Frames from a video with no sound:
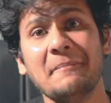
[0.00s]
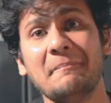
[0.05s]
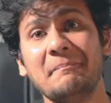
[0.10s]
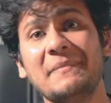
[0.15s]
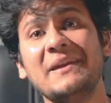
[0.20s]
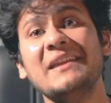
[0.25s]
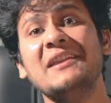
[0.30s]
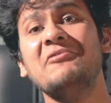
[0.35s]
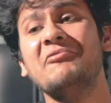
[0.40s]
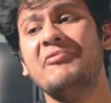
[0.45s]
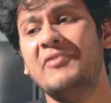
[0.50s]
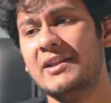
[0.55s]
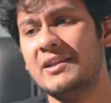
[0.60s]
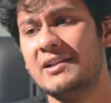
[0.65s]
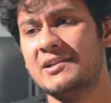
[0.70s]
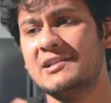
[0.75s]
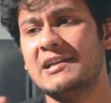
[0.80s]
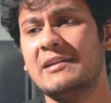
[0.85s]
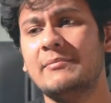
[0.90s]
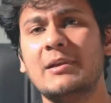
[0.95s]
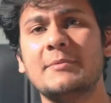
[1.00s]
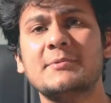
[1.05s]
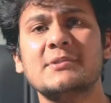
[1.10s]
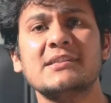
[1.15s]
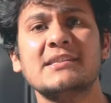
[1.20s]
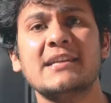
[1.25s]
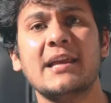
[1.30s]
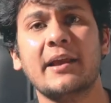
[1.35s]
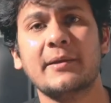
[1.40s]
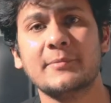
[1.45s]
meaning when the time-lapse
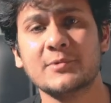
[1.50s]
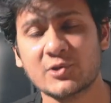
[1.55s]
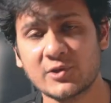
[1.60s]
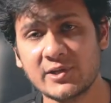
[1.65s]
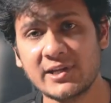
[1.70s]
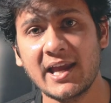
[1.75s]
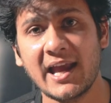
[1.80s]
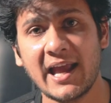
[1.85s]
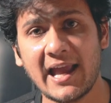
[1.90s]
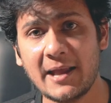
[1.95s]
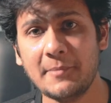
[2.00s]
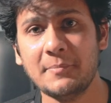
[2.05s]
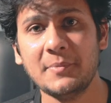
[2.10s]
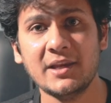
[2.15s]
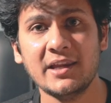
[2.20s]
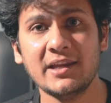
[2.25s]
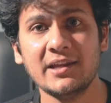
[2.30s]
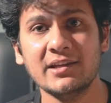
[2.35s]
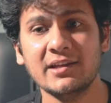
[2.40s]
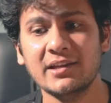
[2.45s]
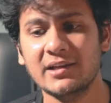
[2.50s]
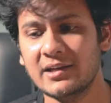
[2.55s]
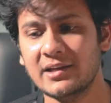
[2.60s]
is actually happening,